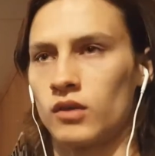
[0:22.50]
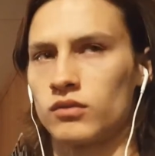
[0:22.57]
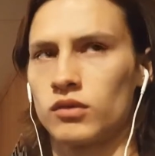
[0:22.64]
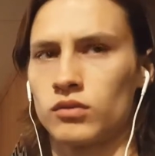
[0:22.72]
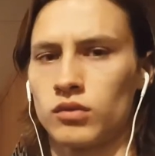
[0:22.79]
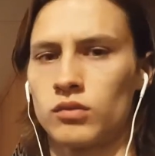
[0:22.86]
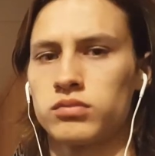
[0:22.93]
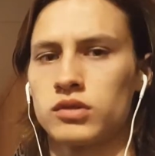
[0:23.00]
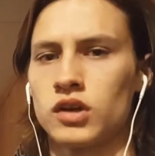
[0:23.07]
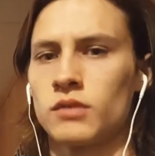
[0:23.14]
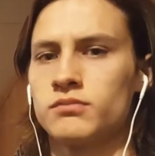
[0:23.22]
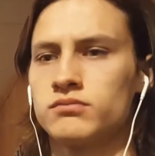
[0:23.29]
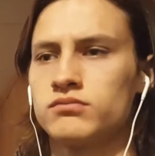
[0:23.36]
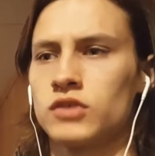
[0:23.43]
Oh, oh, oh
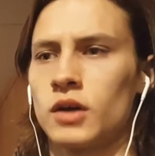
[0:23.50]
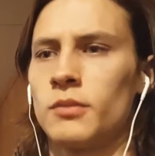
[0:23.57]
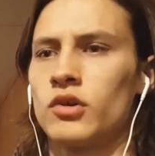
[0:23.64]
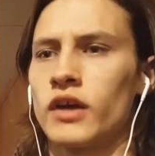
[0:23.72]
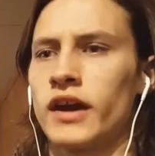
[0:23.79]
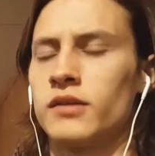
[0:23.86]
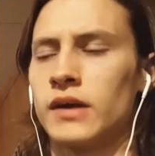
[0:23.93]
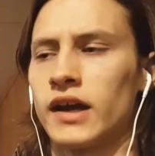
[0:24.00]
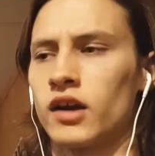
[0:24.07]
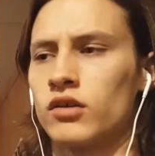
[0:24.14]
come, come on out, man.